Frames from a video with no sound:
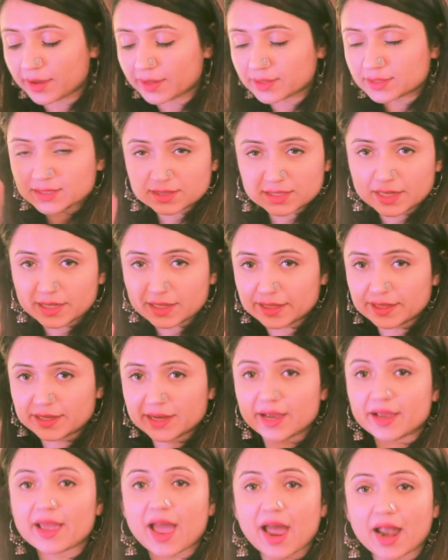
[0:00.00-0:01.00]
Instantly,
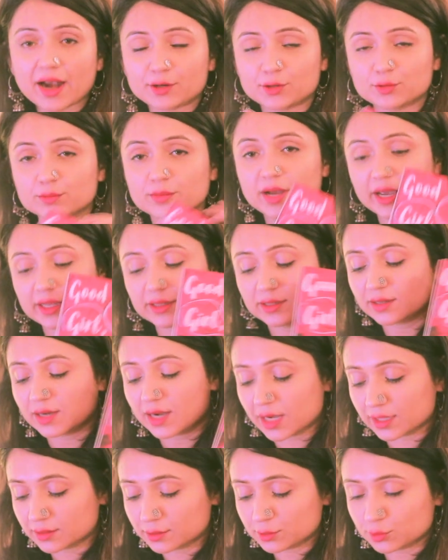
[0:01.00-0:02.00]
I had to buy the
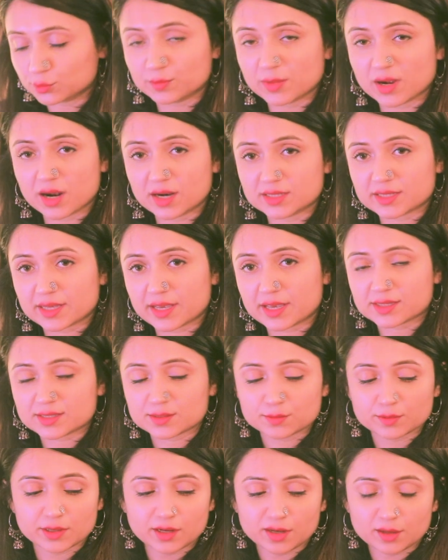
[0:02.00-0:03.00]
other two parts as
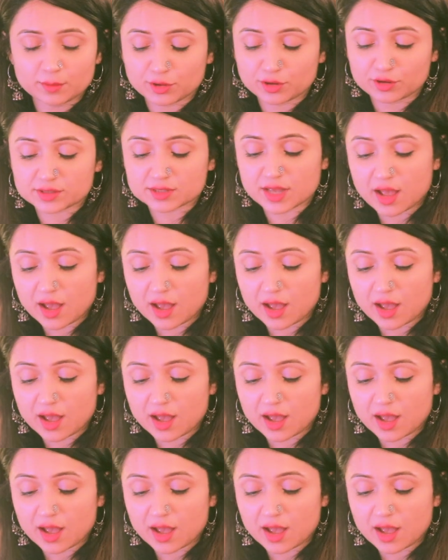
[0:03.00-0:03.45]
well because